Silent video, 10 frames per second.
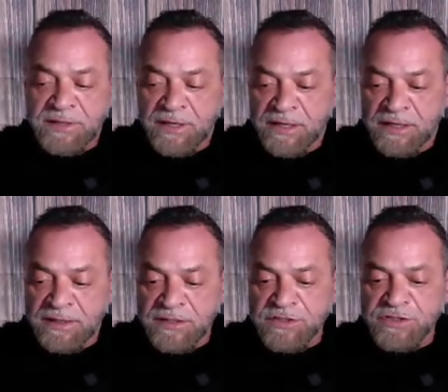
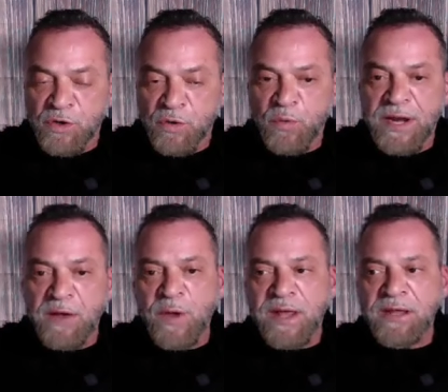Uh, so when I
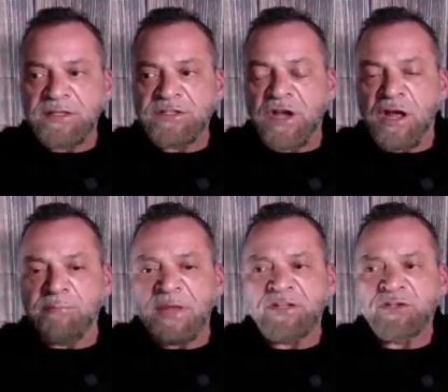went and
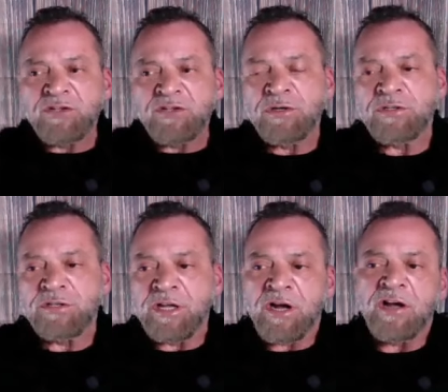sought
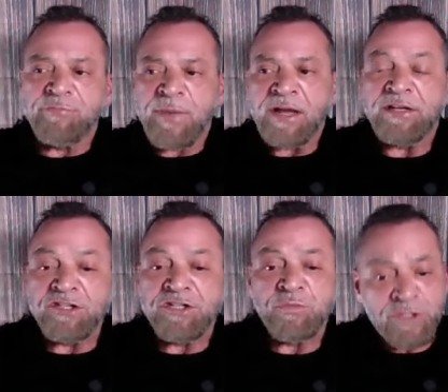mentors to get off my
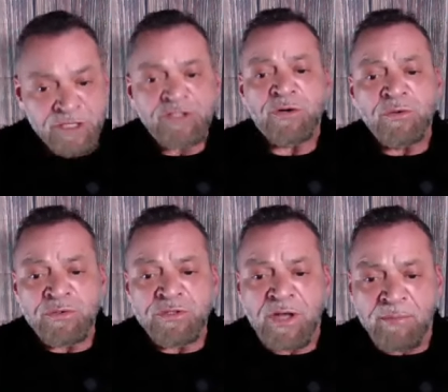addiction, which I
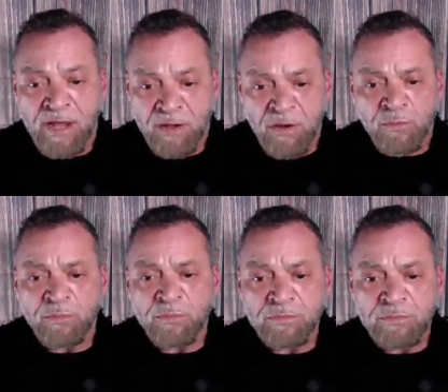chose on my own,
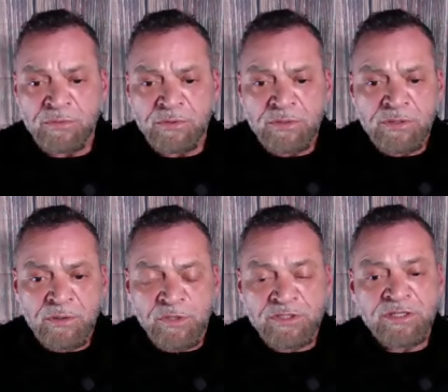
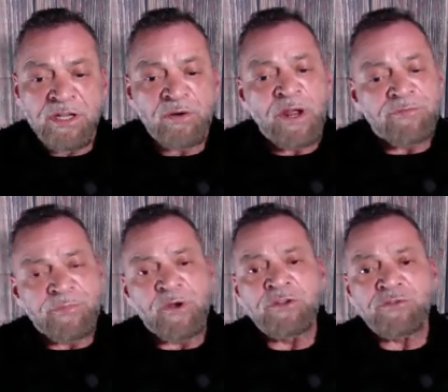was to get away
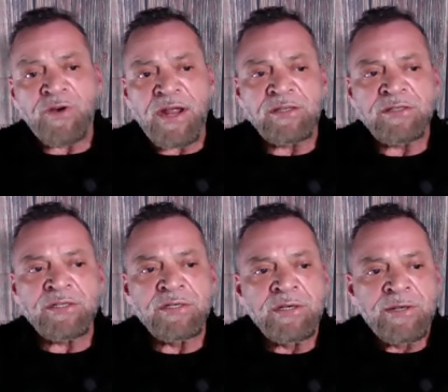from those
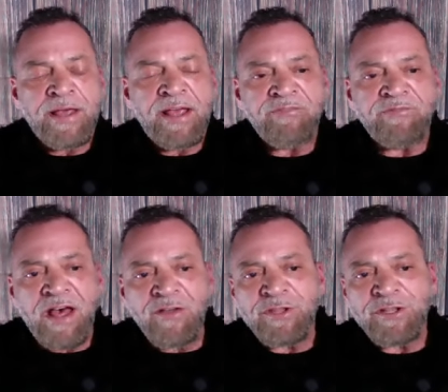friends. And I
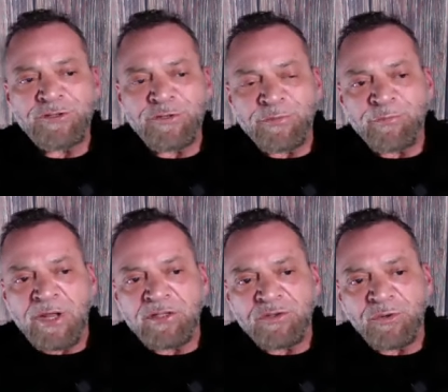found these certain
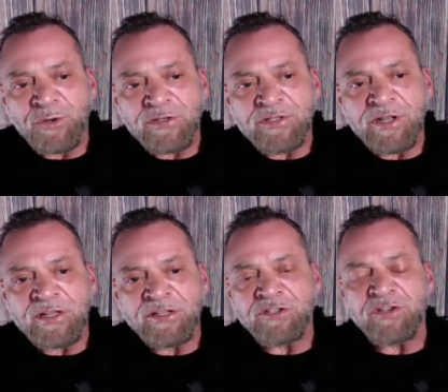mentors
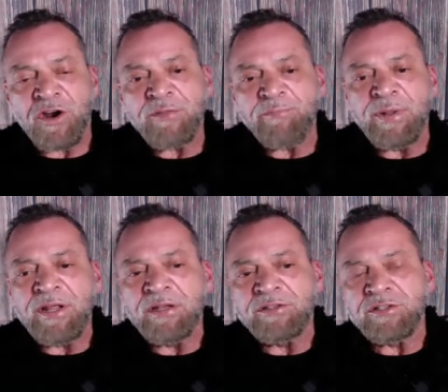and started
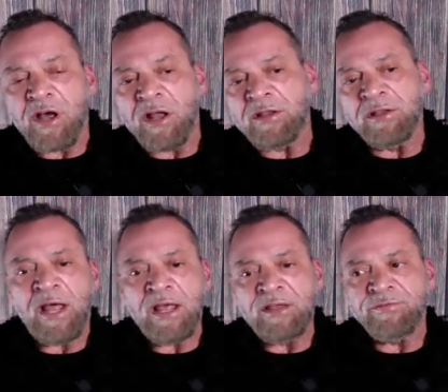being taught
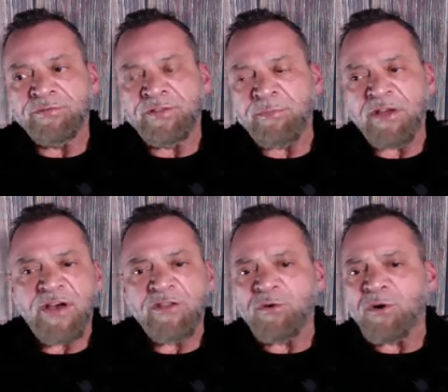life that my
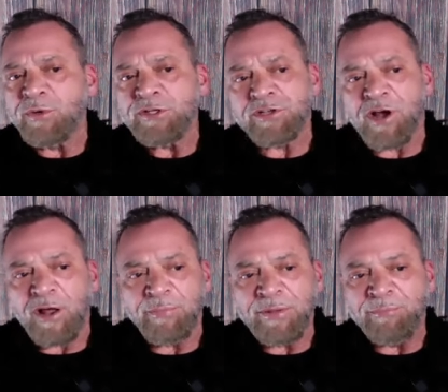father always
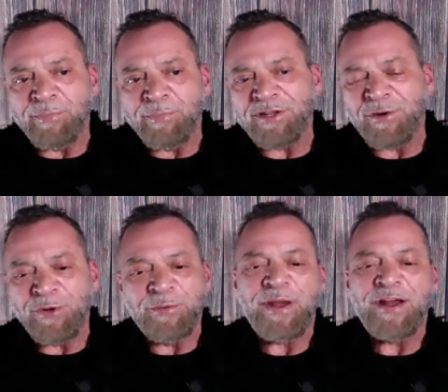taught me. But you know,
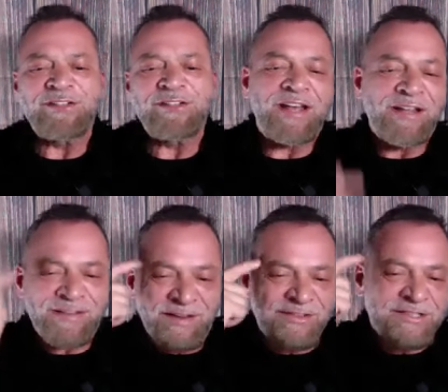when your parents say
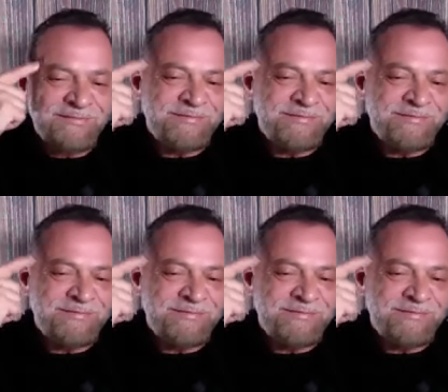it, never,